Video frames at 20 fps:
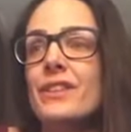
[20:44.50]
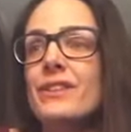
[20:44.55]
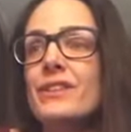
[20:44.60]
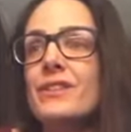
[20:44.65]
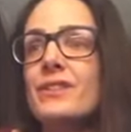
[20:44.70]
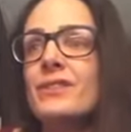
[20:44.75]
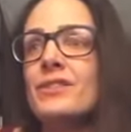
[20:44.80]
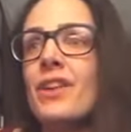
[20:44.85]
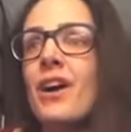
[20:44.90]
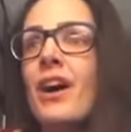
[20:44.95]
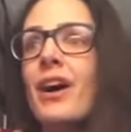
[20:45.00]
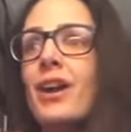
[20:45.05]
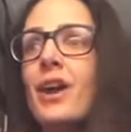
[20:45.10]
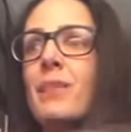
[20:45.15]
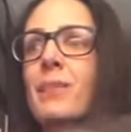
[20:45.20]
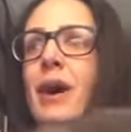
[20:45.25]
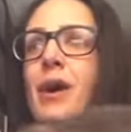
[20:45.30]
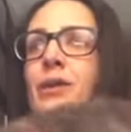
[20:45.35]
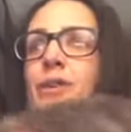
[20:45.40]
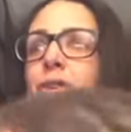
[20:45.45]
this is not
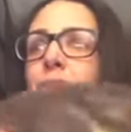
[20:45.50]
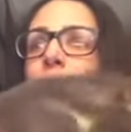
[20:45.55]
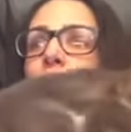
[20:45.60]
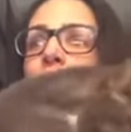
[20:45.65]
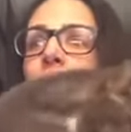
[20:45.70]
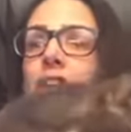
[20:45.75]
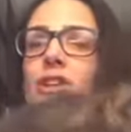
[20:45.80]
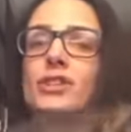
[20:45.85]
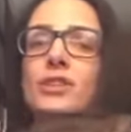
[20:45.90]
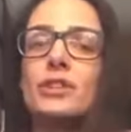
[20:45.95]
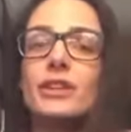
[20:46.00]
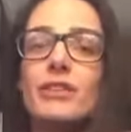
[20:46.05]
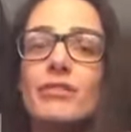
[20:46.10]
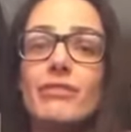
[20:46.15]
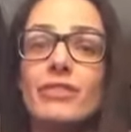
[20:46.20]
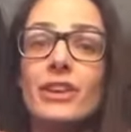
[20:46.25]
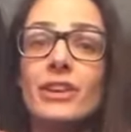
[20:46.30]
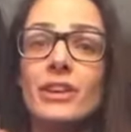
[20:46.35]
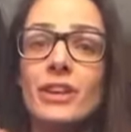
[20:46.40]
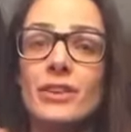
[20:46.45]
about you actually
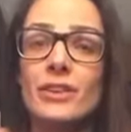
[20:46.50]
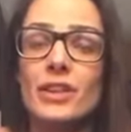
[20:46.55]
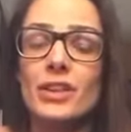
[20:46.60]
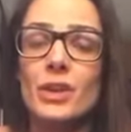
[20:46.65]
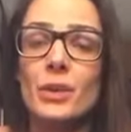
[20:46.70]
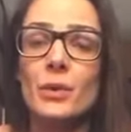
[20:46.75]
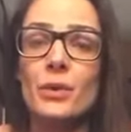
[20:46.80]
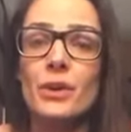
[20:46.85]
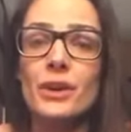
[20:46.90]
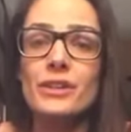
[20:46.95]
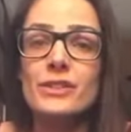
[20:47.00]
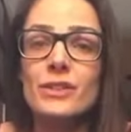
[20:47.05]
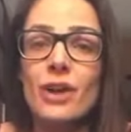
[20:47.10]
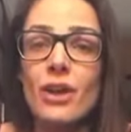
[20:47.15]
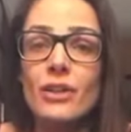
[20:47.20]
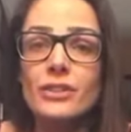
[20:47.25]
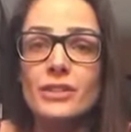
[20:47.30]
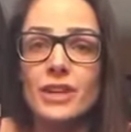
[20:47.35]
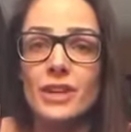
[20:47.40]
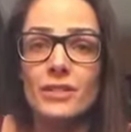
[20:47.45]
feeling that you were
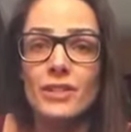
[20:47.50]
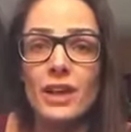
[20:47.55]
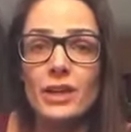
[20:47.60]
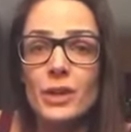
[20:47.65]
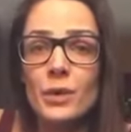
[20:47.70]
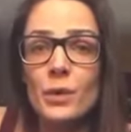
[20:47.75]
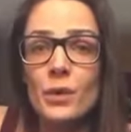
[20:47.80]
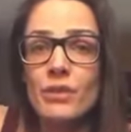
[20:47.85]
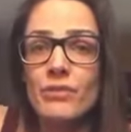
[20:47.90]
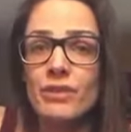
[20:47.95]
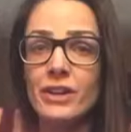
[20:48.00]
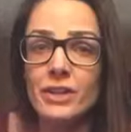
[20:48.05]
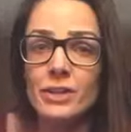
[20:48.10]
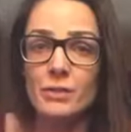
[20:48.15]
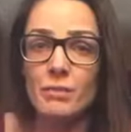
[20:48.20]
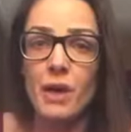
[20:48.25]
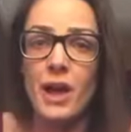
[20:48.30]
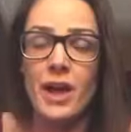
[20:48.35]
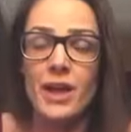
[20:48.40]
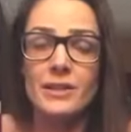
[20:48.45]
assaulted, that you were
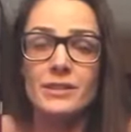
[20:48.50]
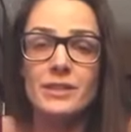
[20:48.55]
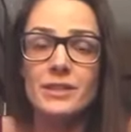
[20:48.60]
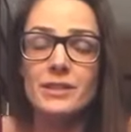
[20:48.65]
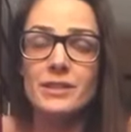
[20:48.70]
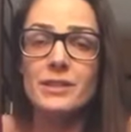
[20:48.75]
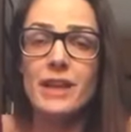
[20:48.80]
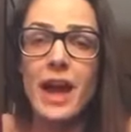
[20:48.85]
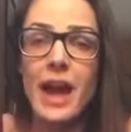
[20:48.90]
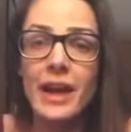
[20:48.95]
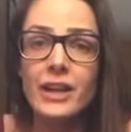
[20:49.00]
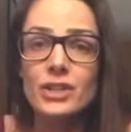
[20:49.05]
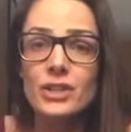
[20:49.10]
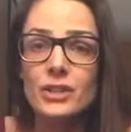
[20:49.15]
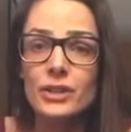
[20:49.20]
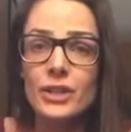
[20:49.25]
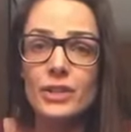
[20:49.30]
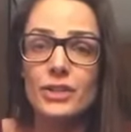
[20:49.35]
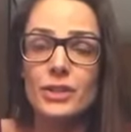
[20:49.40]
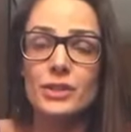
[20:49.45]
victimized. This is
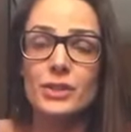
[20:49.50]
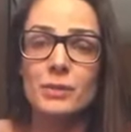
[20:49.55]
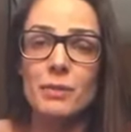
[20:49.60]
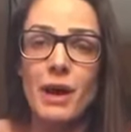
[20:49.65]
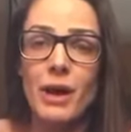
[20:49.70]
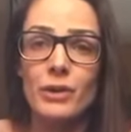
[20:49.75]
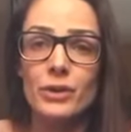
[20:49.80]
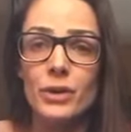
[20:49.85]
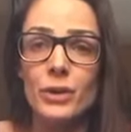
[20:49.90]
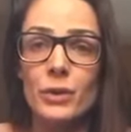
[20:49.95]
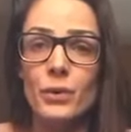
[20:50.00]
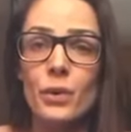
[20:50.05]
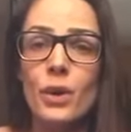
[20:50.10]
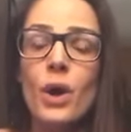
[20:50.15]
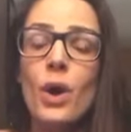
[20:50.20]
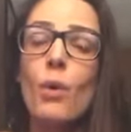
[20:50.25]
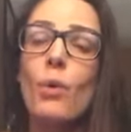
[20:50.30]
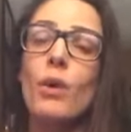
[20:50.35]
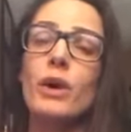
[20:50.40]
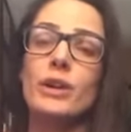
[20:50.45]
actually just about you
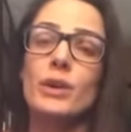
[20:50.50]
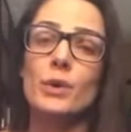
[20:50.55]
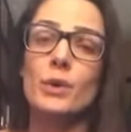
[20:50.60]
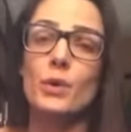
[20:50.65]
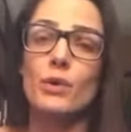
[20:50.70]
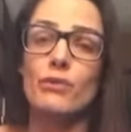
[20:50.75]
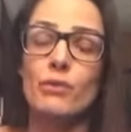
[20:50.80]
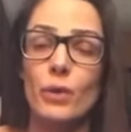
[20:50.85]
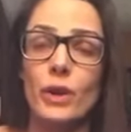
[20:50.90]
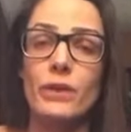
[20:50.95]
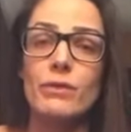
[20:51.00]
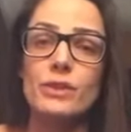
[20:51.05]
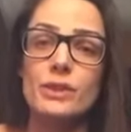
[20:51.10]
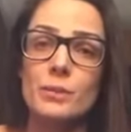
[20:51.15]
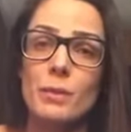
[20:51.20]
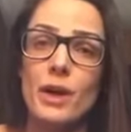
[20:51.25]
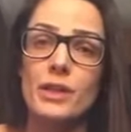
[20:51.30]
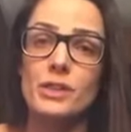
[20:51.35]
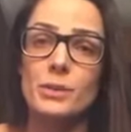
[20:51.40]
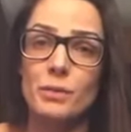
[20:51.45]
wanting to avoid
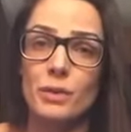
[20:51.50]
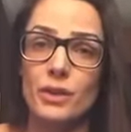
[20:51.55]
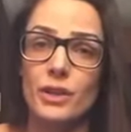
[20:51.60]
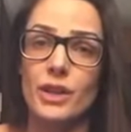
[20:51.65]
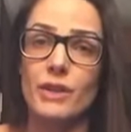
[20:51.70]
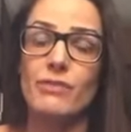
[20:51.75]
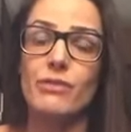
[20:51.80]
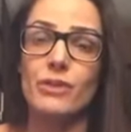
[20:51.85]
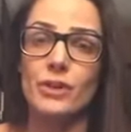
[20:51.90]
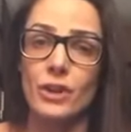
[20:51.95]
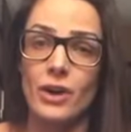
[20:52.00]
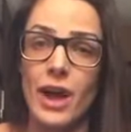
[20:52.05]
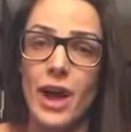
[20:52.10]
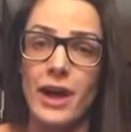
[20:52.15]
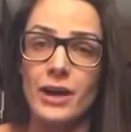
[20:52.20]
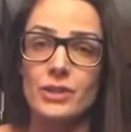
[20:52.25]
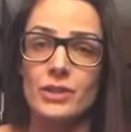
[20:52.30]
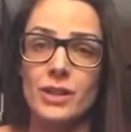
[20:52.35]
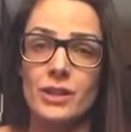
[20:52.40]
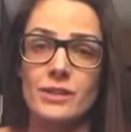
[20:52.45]
responsibility for your
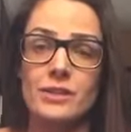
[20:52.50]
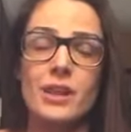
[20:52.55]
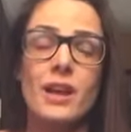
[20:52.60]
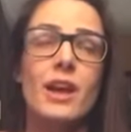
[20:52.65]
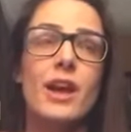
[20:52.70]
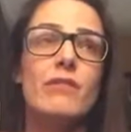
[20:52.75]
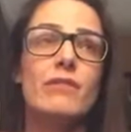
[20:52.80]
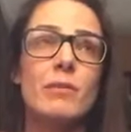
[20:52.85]
actions.